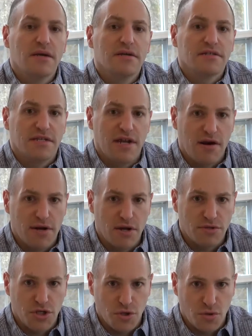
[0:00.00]

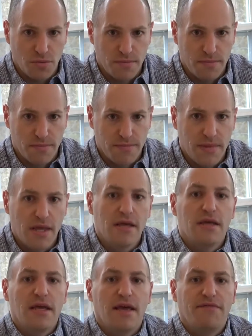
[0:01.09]
Scenario 2.
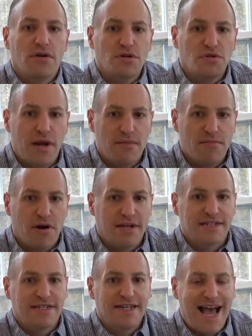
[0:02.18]
If your trademark
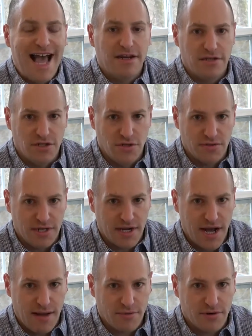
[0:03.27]
is not in use in
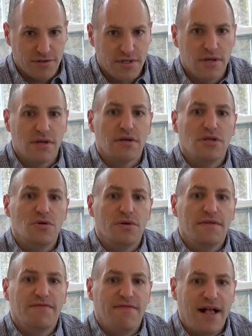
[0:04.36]
commerce, you
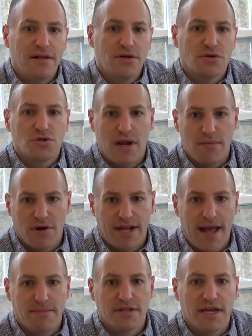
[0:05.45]
can file your trademark
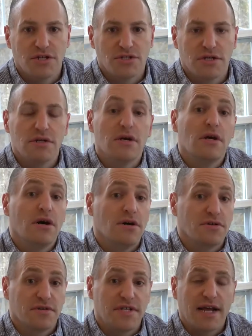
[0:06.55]
application
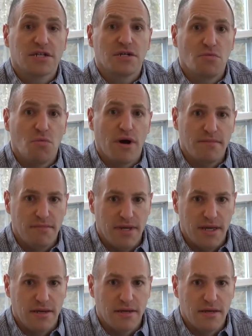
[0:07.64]
under Section
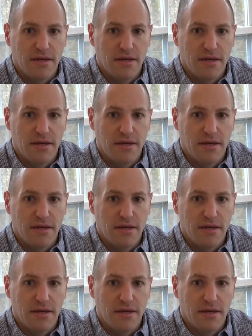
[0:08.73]
1B,